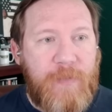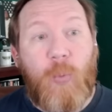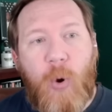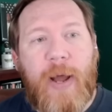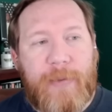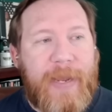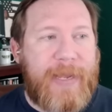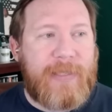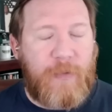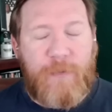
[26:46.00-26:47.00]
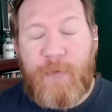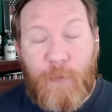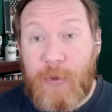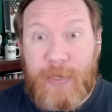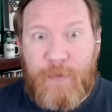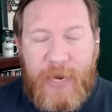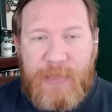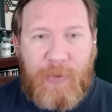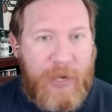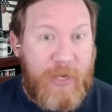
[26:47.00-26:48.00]
one, I guess the four-seam
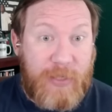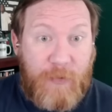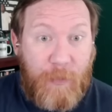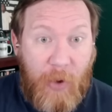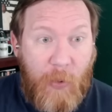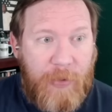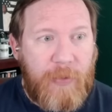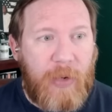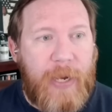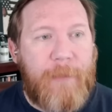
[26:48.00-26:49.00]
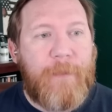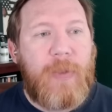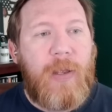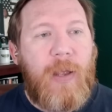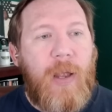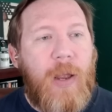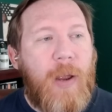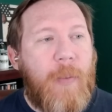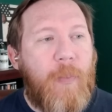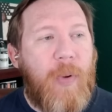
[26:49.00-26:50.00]
fastball he uses for both, right?
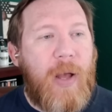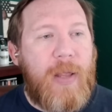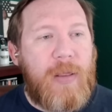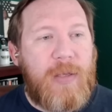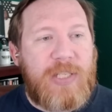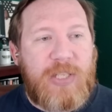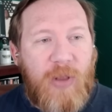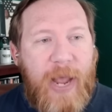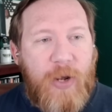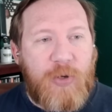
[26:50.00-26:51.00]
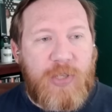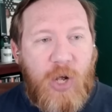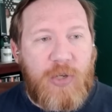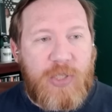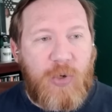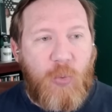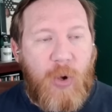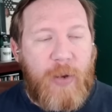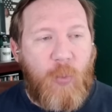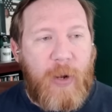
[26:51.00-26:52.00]
But the slider's also
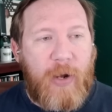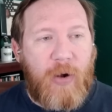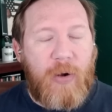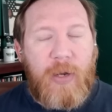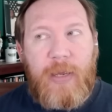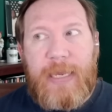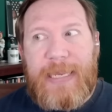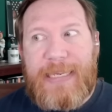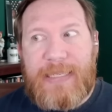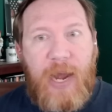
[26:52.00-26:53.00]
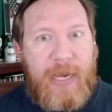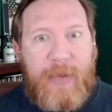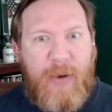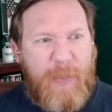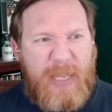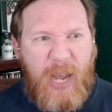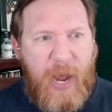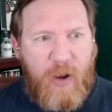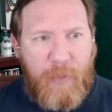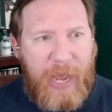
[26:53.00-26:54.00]
one where he's not giving up a
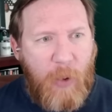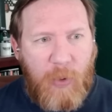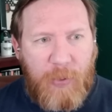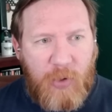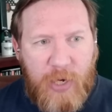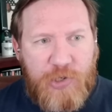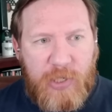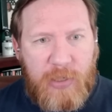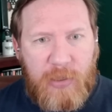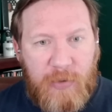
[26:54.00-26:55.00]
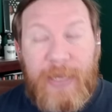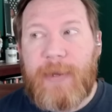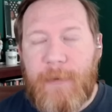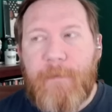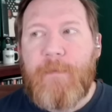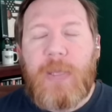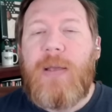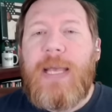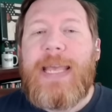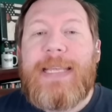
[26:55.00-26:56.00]
ton of power production. Like,
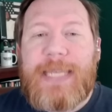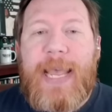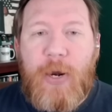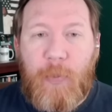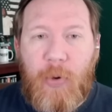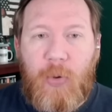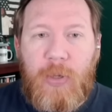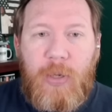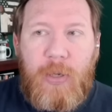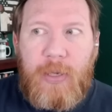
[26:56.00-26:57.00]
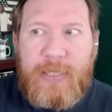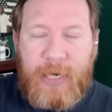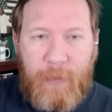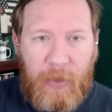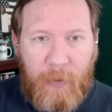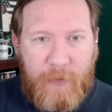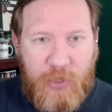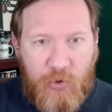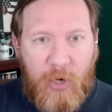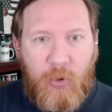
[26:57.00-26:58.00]
he's hittable. It's going to be a little bit of a
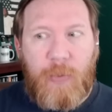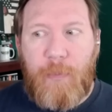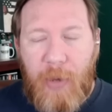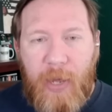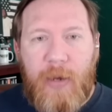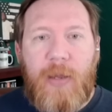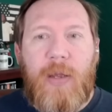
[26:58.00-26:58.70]
struggle, but